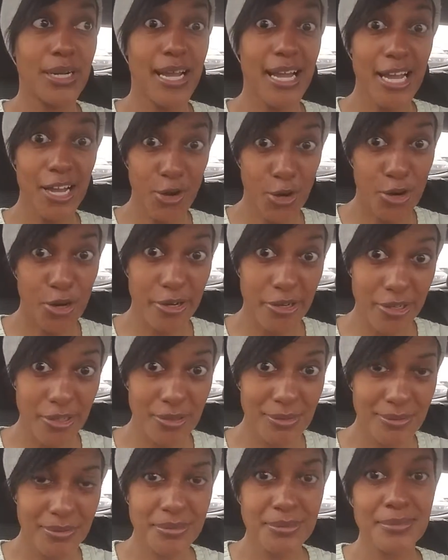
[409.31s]
I
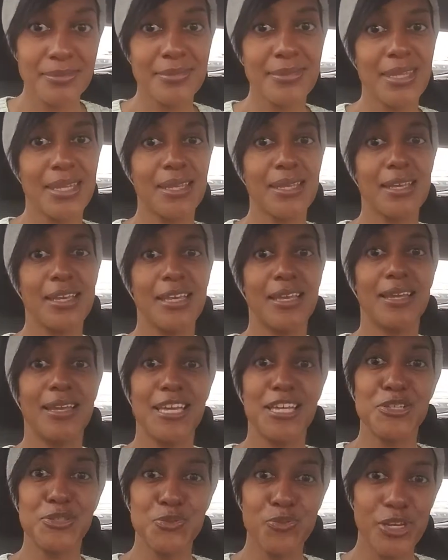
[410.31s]
order
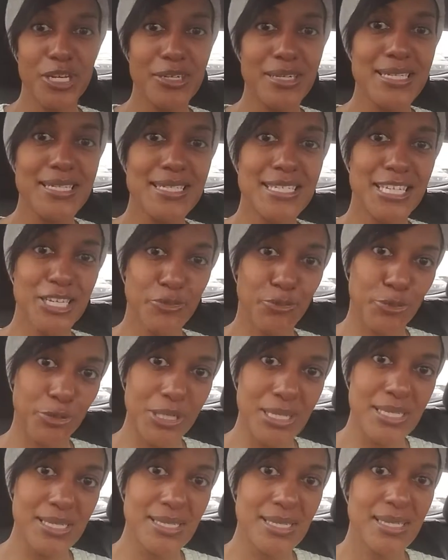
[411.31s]
is very
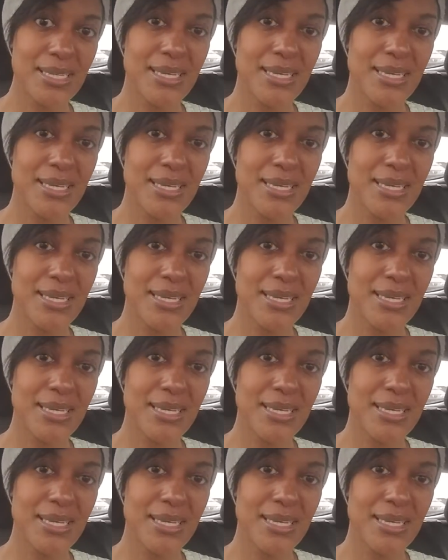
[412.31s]
different